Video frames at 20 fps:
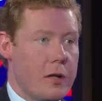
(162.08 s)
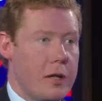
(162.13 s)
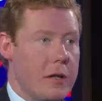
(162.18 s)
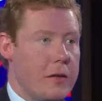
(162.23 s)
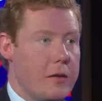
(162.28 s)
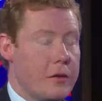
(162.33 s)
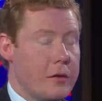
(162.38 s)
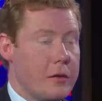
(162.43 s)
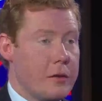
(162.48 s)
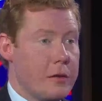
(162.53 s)
of the
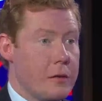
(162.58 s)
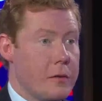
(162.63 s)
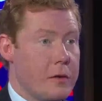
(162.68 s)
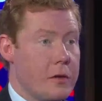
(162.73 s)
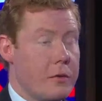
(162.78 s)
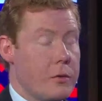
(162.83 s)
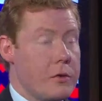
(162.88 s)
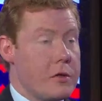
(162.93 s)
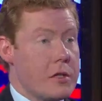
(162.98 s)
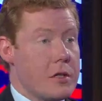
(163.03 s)
instances of
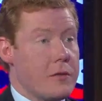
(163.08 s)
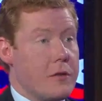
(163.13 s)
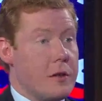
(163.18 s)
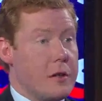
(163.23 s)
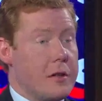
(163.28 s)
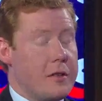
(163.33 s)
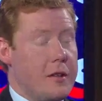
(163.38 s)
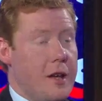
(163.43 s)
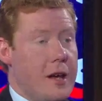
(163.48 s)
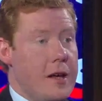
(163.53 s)
this, which is
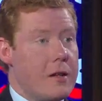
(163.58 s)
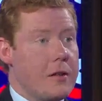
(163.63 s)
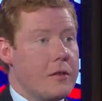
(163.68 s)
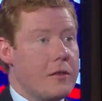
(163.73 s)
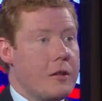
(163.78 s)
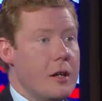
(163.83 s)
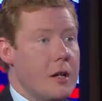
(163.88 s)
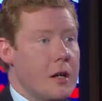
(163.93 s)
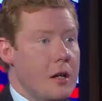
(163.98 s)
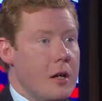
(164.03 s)
very sad,
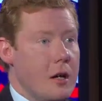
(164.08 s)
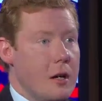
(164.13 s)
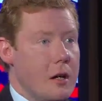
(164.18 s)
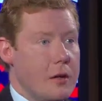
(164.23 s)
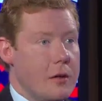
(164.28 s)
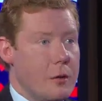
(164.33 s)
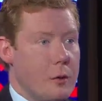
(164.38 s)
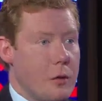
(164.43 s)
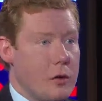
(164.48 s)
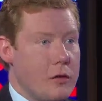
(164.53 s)
is
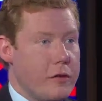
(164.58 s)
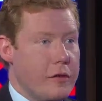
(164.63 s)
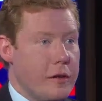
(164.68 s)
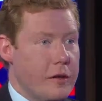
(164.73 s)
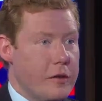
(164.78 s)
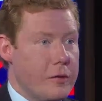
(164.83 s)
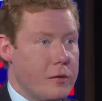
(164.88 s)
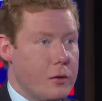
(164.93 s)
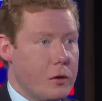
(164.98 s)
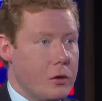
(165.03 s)
the Royal
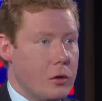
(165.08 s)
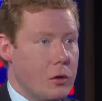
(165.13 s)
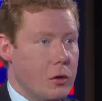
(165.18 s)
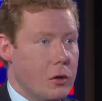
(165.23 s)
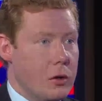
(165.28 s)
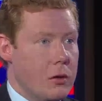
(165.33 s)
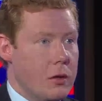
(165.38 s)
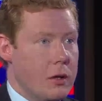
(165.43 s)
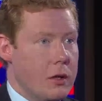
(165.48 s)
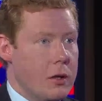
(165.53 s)
Festival
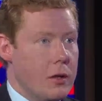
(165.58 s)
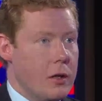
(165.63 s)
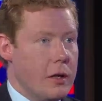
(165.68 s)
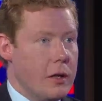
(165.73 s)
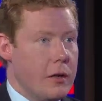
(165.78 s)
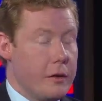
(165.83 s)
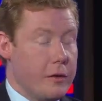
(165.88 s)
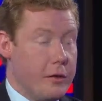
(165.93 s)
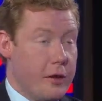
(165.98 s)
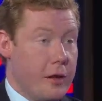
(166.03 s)
Hall.
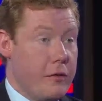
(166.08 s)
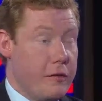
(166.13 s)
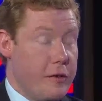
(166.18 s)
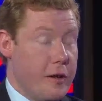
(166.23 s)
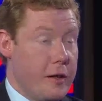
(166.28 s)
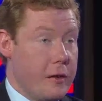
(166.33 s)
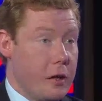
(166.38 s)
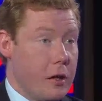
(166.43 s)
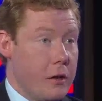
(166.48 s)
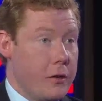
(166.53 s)
In
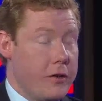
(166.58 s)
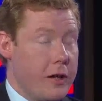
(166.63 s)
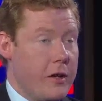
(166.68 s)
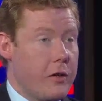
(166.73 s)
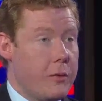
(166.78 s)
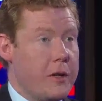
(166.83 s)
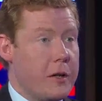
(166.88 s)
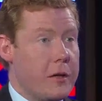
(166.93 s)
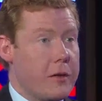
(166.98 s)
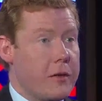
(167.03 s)
fact, the whole
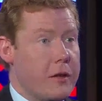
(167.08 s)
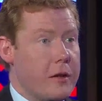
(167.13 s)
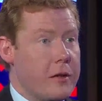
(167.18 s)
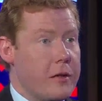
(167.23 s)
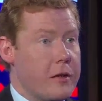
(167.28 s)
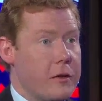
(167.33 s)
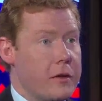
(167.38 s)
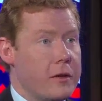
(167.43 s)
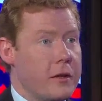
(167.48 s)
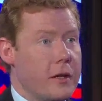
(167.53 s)
South Bank
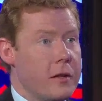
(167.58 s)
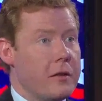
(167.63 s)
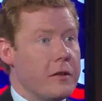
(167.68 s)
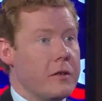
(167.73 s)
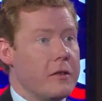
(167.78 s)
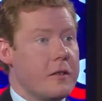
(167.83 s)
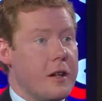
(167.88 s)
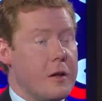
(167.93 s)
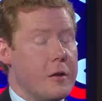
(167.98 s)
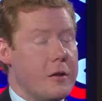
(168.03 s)
Centre in London
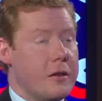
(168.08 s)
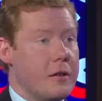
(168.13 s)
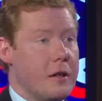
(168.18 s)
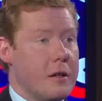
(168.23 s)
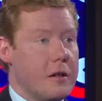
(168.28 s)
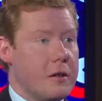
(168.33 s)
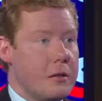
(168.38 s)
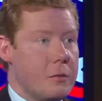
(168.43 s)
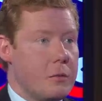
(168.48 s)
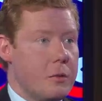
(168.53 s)
has now
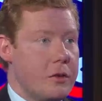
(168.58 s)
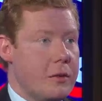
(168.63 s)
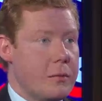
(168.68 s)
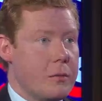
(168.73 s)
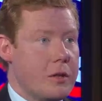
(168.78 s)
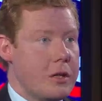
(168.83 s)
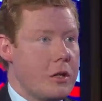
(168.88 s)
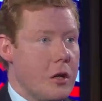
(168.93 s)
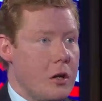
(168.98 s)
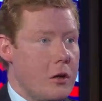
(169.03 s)
decided it will
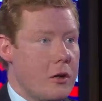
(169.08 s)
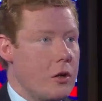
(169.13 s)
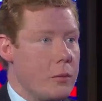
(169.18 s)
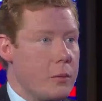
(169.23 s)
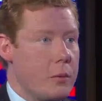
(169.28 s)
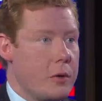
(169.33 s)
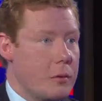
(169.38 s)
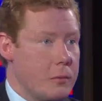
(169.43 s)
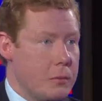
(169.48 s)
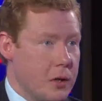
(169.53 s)
simply not
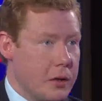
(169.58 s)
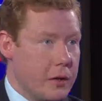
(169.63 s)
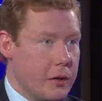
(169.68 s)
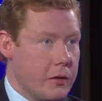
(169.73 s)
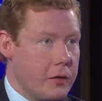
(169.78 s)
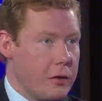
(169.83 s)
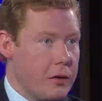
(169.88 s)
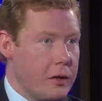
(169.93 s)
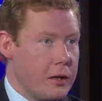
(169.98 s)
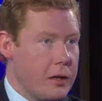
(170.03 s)
open on
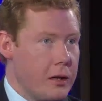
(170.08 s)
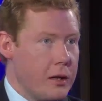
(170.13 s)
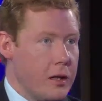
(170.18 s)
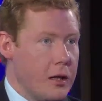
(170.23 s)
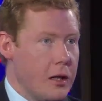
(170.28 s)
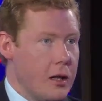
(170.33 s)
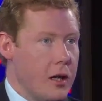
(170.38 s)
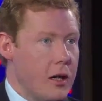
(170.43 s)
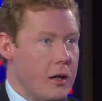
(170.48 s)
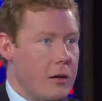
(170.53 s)
Mondays.
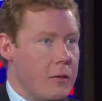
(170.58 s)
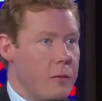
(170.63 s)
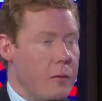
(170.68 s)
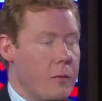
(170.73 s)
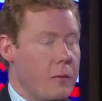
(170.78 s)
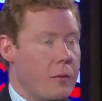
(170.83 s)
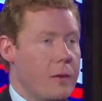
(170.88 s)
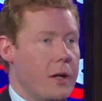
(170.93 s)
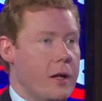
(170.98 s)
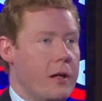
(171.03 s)

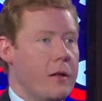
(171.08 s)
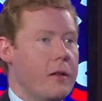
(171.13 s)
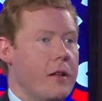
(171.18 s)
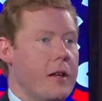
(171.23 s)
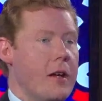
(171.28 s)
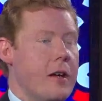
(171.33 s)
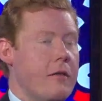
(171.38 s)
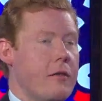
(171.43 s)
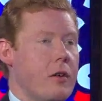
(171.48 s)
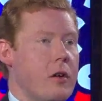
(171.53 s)
And
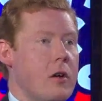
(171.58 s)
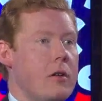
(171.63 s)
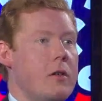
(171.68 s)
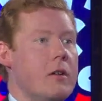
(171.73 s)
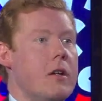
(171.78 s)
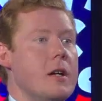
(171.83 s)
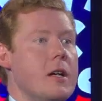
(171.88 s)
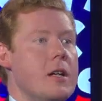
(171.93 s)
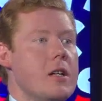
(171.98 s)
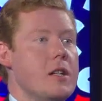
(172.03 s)
they have
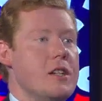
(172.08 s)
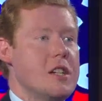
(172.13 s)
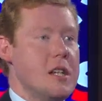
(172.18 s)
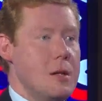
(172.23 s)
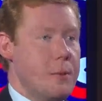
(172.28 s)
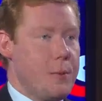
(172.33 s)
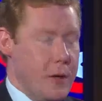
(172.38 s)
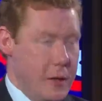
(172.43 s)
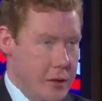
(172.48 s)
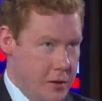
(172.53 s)
gone
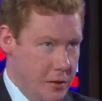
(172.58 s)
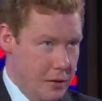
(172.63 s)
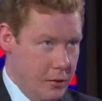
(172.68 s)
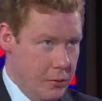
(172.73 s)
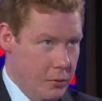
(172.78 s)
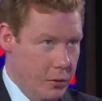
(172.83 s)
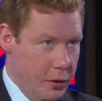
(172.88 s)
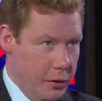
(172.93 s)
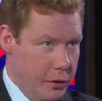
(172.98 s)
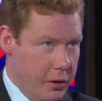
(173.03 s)
deep into the
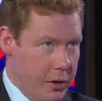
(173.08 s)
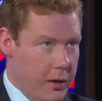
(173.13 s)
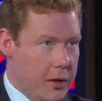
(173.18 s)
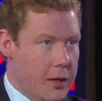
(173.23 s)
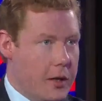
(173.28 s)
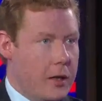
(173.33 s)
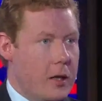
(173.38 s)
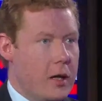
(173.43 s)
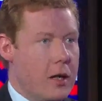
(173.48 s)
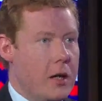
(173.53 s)
woke
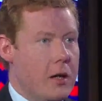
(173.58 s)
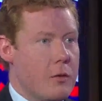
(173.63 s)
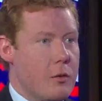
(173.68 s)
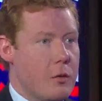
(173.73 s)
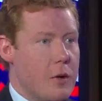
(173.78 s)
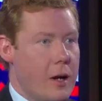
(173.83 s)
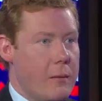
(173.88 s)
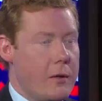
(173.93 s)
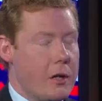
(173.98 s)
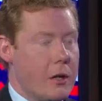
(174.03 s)

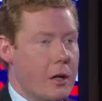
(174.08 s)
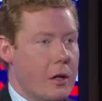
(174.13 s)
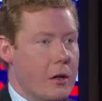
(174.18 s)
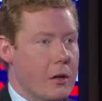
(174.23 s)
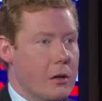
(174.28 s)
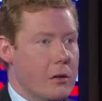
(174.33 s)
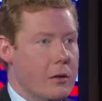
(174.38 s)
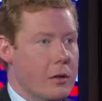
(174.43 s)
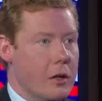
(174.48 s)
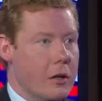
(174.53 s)
rabbit
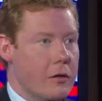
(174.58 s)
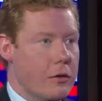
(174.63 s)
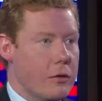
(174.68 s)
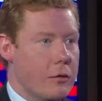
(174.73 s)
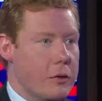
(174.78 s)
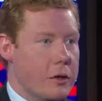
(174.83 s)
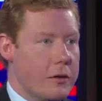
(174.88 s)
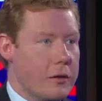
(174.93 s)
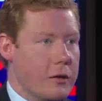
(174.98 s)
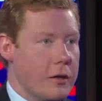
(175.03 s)
hole over
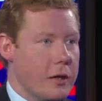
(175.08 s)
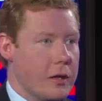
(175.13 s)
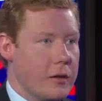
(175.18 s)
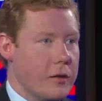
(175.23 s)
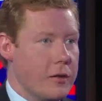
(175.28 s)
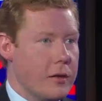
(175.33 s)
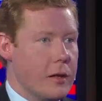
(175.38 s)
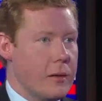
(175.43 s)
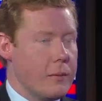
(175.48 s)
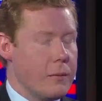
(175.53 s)
recent
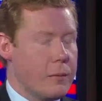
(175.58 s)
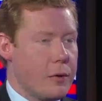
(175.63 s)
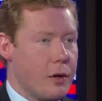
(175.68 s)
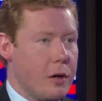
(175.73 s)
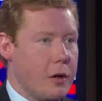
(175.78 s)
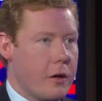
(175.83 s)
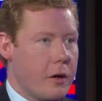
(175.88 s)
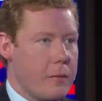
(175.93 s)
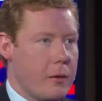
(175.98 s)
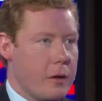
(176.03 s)
years. Their
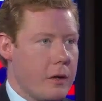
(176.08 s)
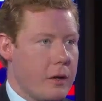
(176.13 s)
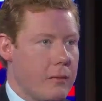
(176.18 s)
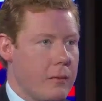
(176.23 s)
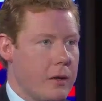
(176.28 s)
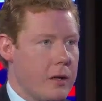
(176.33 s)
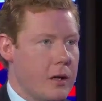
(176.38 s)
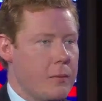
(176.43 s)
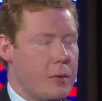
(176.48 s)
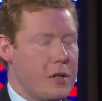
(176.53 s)

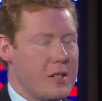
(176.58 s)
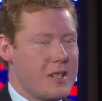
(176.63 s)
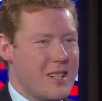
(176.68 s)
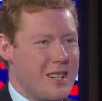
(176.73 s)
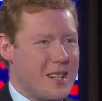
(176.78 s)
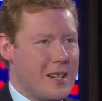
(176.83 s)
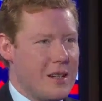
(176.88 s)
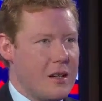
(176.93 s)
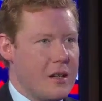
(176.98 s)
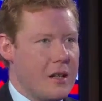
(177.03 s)
programming, and
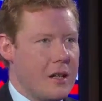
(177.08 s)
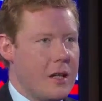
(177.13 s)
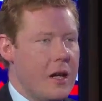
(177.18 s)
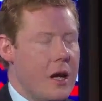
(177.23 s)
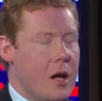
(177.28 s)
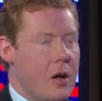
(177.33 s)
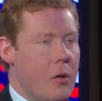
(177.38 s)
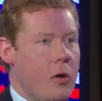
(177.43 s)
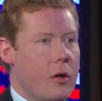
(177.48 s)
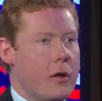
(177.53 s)
particularly
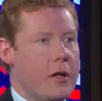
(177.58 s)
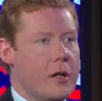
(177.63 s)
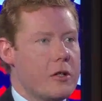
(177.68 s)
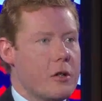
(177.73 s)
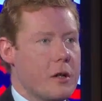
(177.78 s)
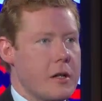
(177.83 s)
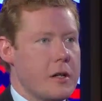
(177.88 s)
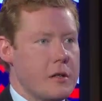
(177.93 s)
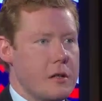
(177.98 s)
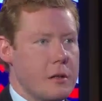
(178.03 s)
what they're
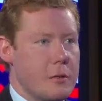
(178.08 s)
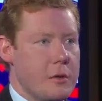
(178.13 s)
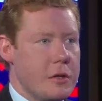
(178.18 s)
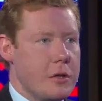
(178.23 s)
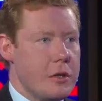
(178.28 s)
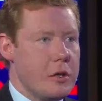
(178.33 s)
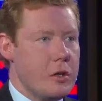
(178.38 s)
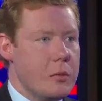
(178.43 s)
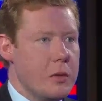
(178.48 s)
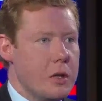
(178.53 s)
trying to do
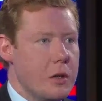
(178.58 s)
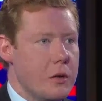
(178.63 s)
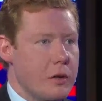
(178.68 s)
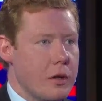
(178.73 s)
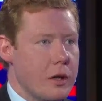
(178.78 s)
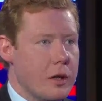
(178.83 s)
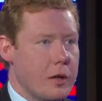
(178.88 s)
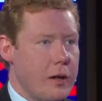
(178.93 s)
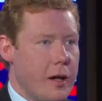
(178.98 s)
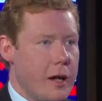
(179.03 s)
with new
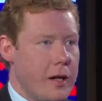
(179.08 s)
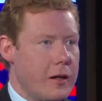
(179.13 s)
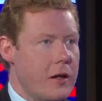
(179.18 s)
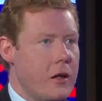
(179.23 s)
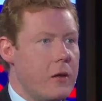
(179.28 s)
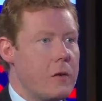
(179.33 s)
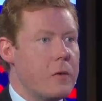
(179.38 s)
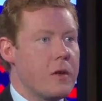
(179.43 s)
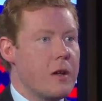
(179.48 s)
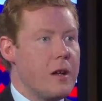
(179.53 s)
music, has had
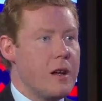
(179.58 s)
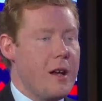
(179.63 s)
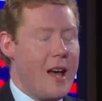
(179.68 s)
not